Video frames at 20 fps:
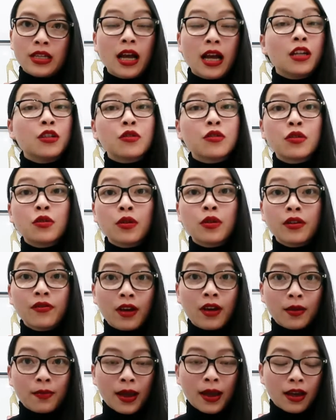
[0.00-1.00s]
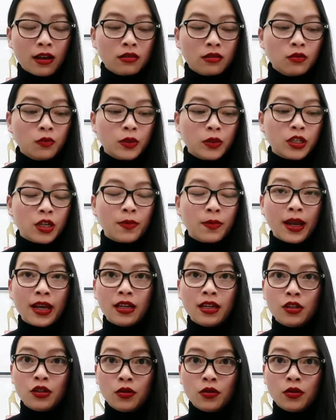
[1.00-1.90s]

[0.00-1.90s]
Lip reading: £125, which I paid